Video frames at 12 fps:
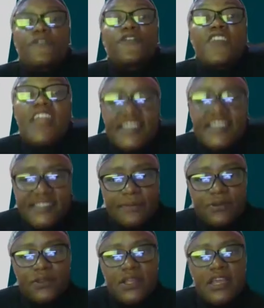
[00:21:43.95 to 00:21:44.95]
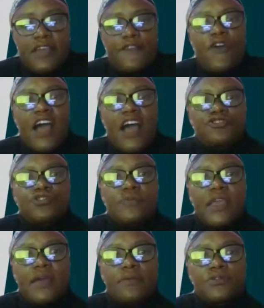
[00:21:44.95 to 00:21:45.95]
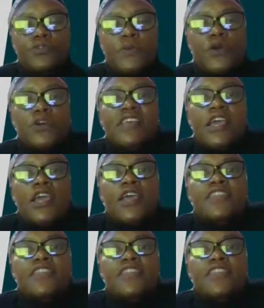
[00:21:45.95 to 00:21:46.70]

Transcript: flexible for us to be able to, because